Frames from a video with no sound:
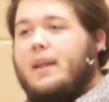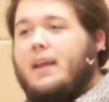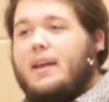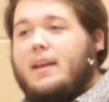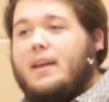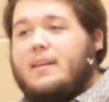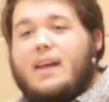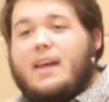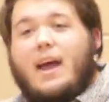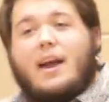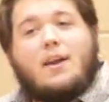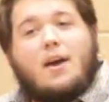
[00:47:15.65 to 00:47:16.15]

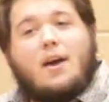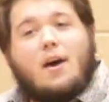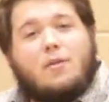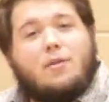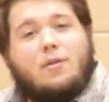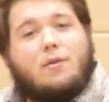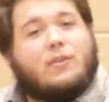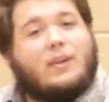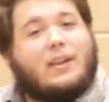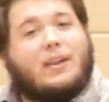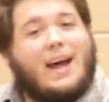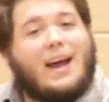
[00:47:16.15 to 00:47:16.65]
Because I know
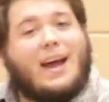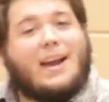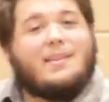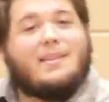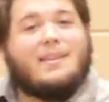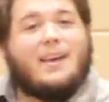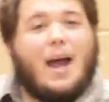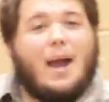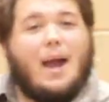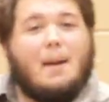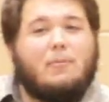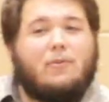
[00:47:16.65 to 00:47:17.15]
there's a lot of
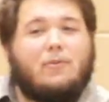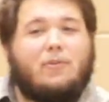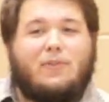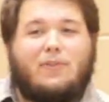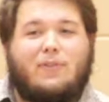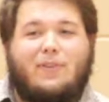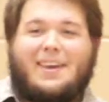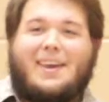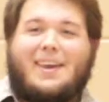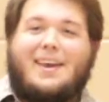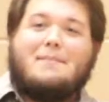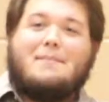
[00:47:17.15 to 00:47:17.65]
times
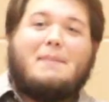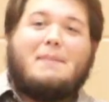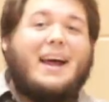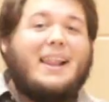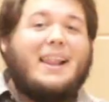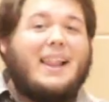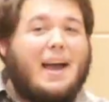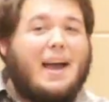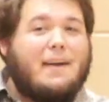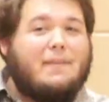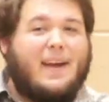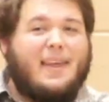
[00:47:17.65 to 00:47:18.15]
in my
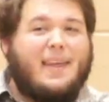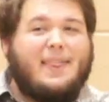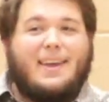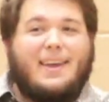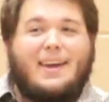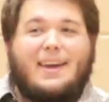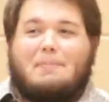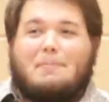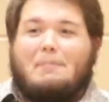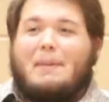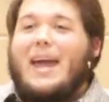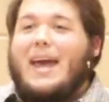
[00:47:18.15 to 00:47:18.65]
life I
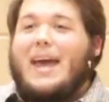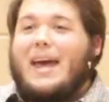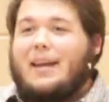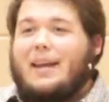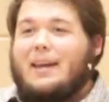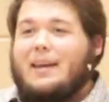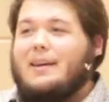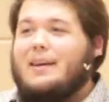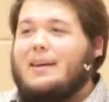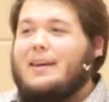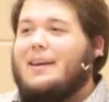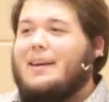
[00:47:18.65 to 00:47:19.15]
think,
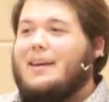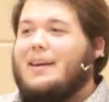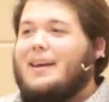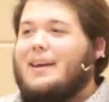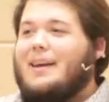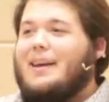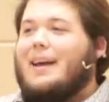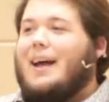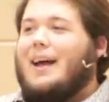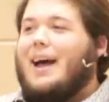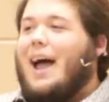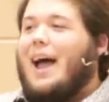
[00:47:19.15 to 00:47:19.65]
man,
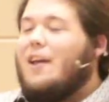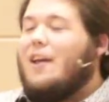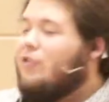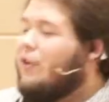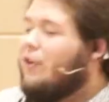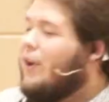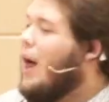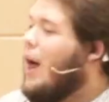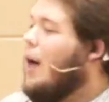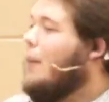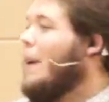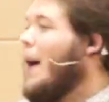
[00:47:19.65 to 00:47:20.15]
I should
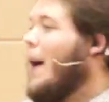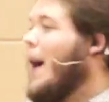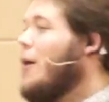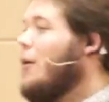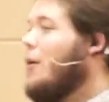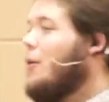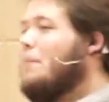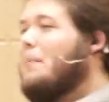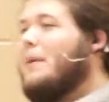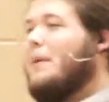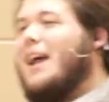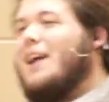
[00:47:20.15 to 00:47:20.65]
help
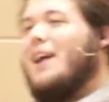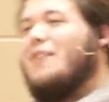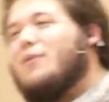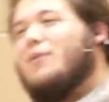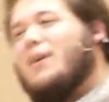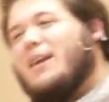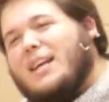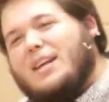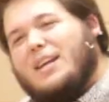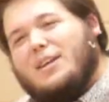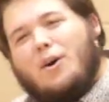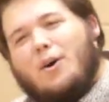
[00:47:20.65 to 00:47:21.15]
out, but I
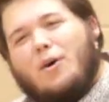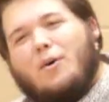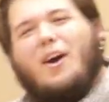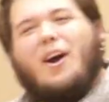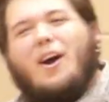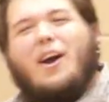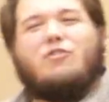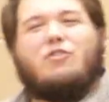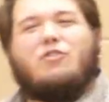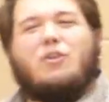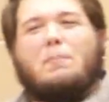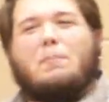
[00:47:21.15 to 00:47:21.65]
really don't, or
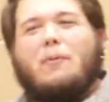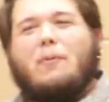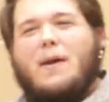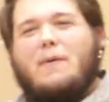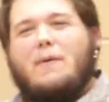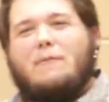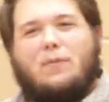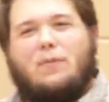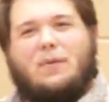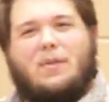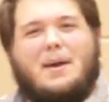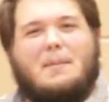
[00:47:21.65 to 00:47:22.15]
I should pray
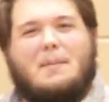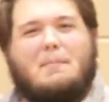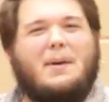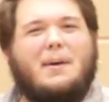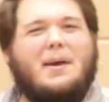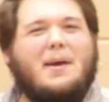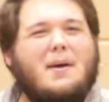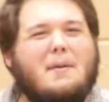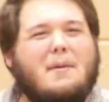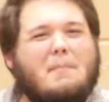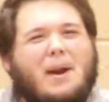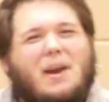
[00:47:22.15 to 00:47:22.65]
for them,
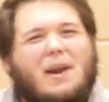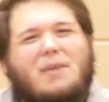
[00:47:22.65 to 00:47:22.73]
but I